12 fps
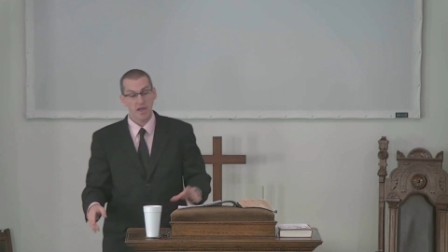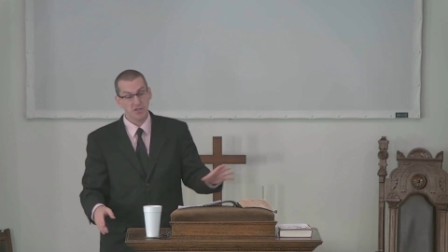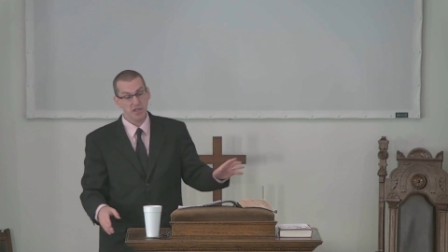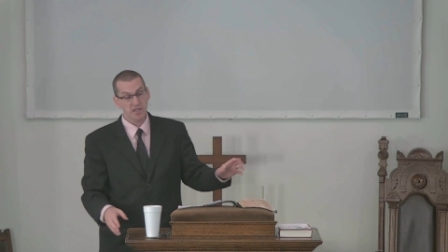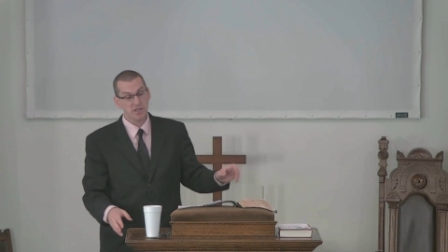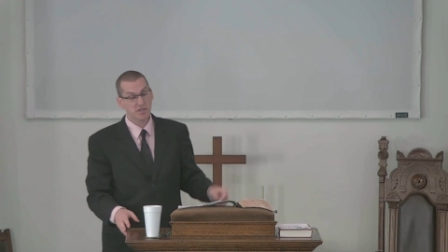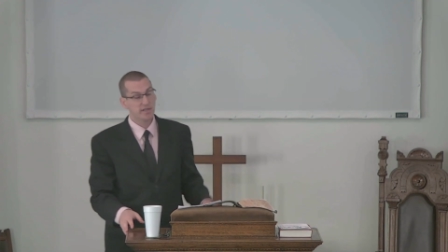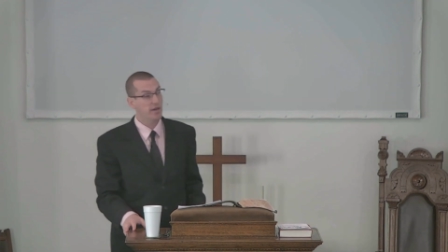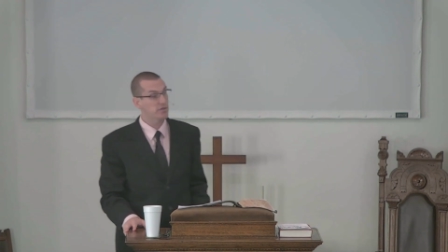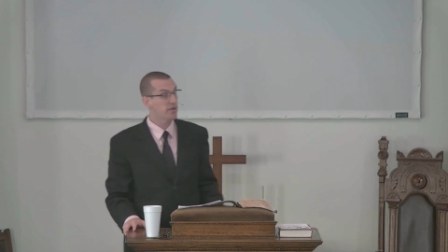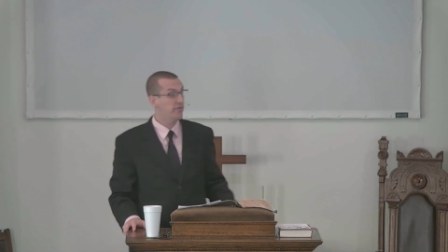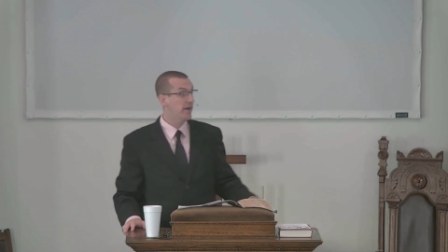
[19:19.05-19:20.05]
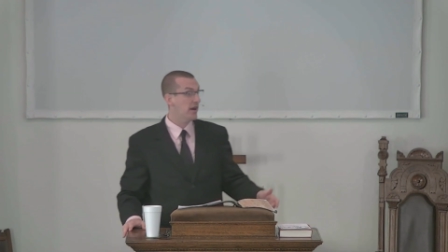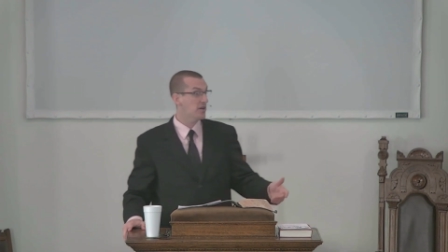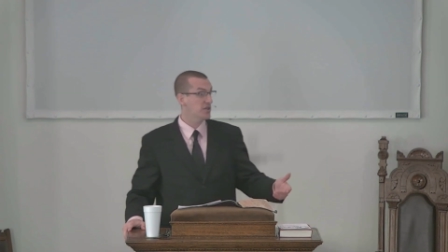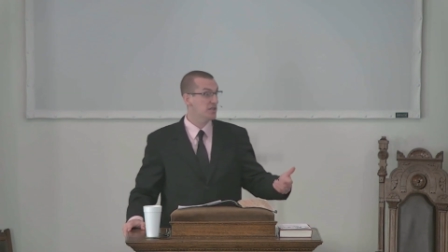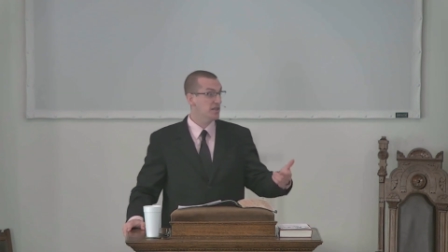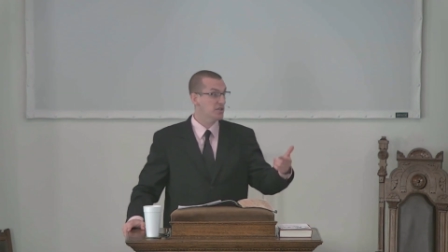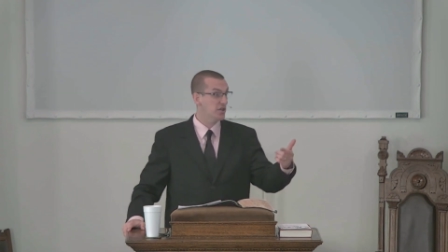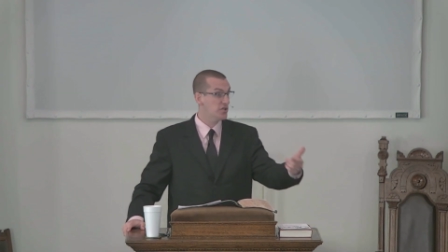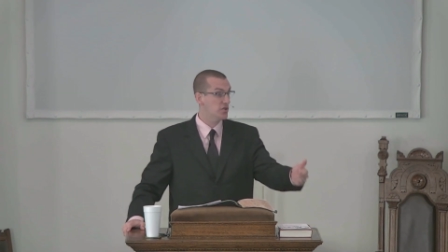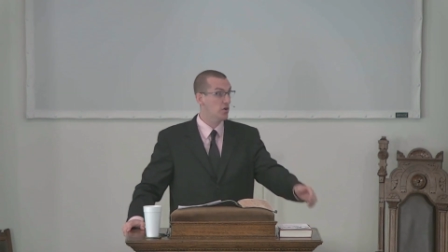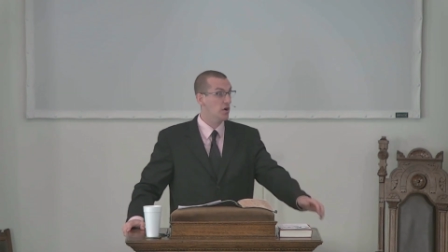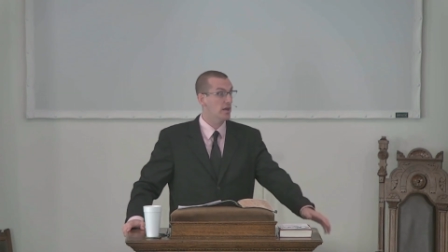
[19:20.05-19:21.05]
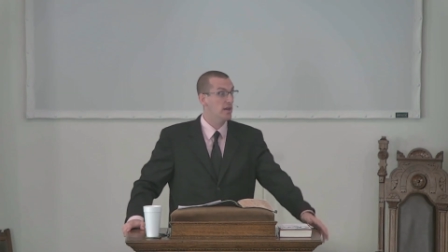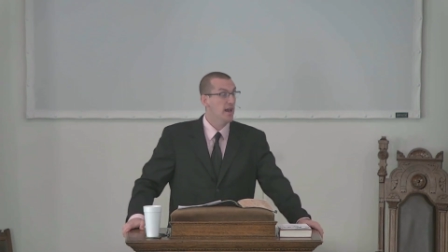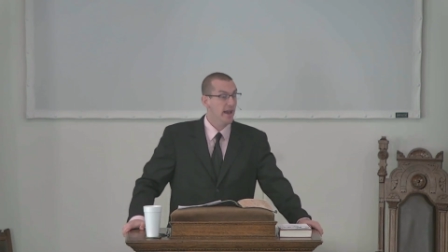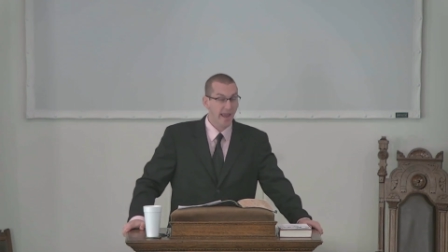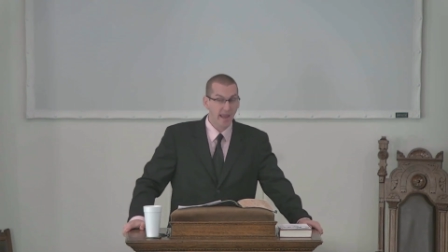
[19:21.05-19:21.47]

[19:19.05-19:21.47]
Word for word: And Jesus tells the Pharisees in John